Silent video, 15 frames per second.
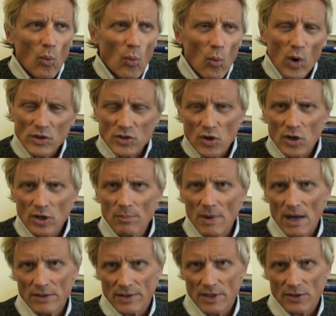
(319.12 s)
what's good
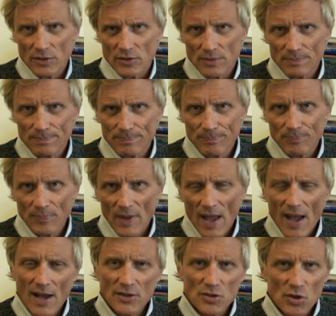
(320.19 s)
about this?
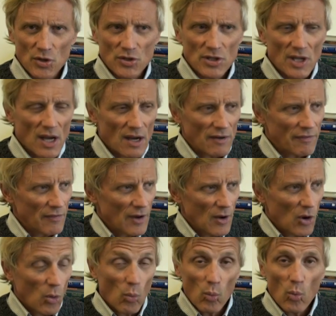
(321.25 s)
Ask yourself,
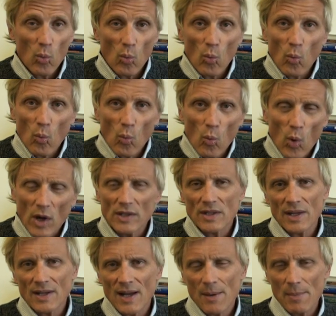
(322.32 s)
what
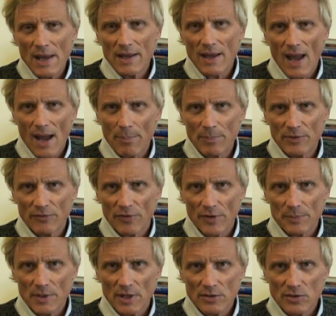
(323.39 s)
can I make happen
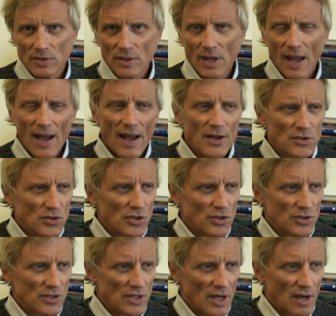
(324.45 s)
from this? Ask
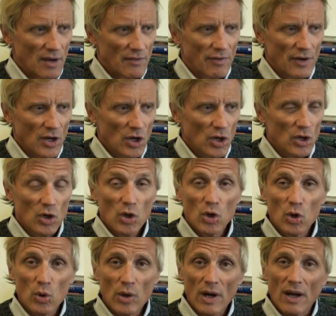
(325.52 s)
yourself,
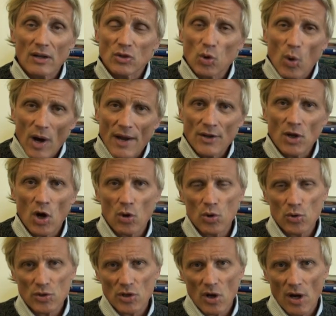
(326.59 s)
who do I know
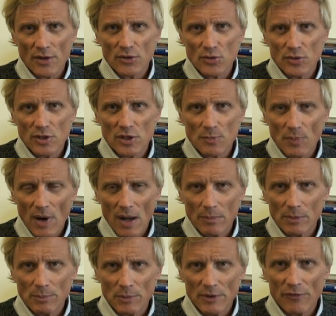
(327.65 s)
who's gone through this
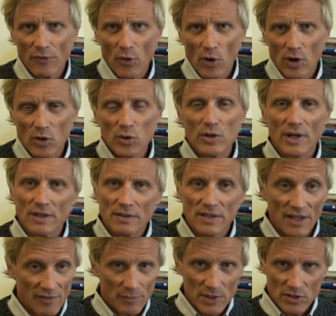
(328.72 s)
problem before? Who can
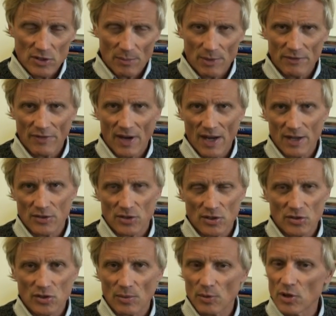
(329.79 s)
give me some advice
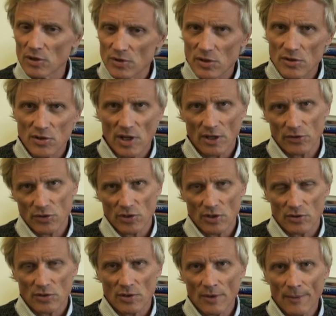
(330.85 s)
and some good
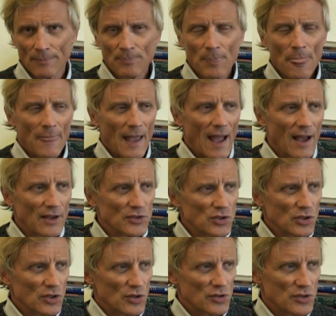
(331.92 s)
suggestions?
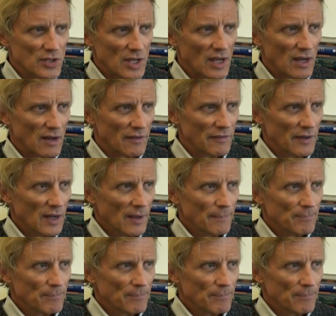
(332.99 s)
Ask yourself,